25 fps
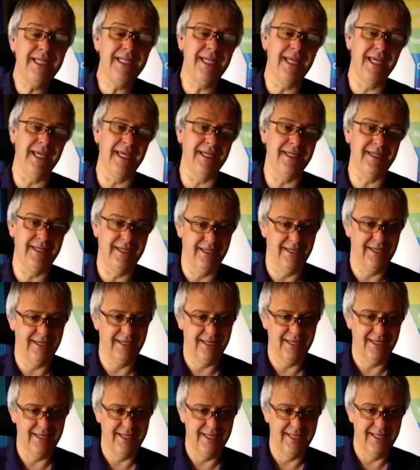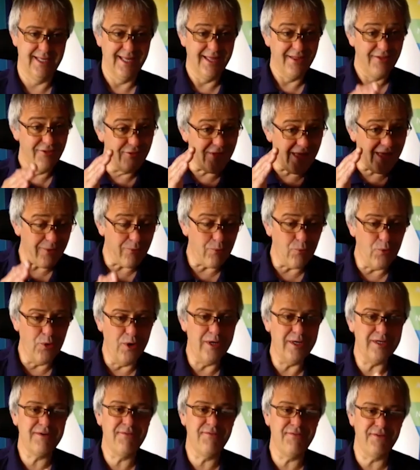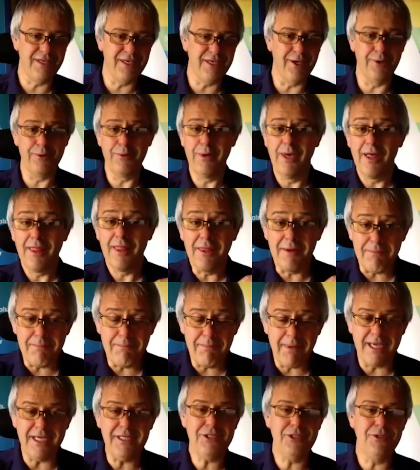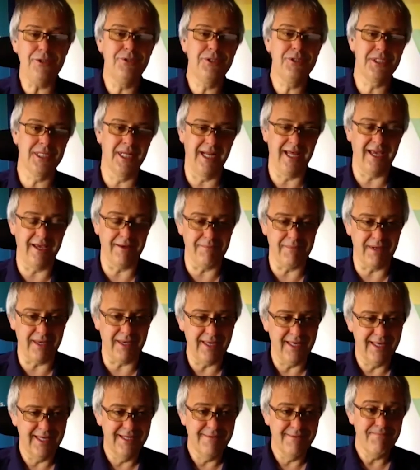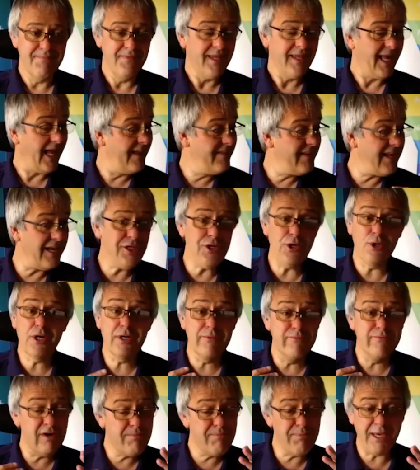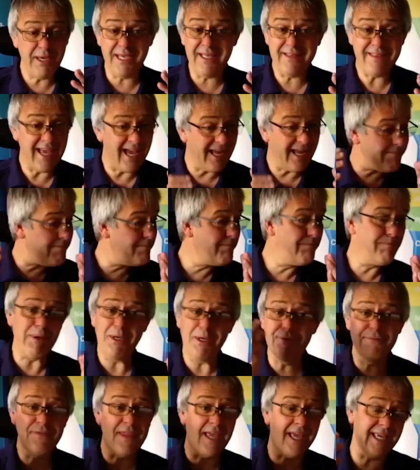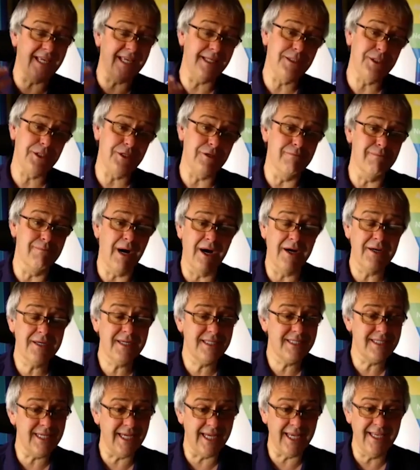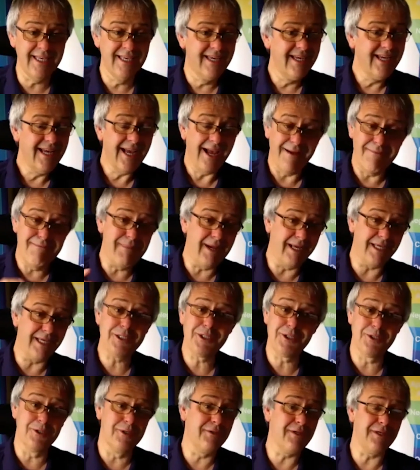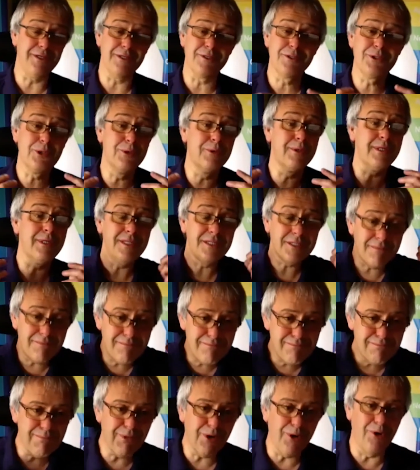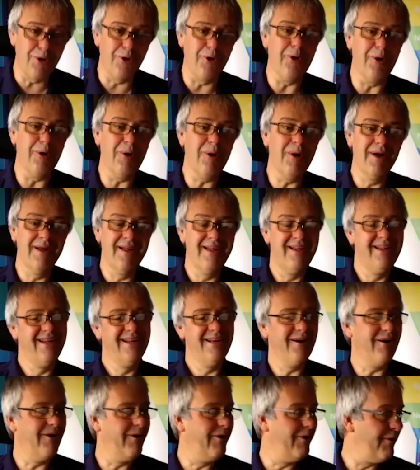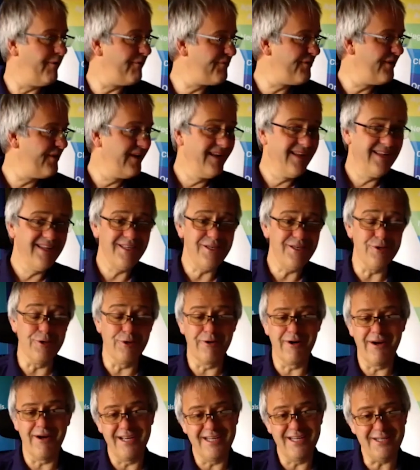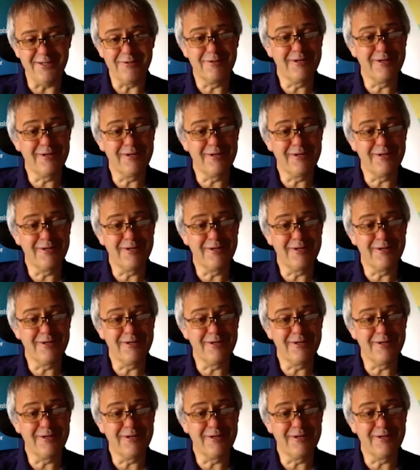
did that worked for you, that made you select me? And then you can repeat that and build that into your marketing and make sure that you're talking to more of your ideal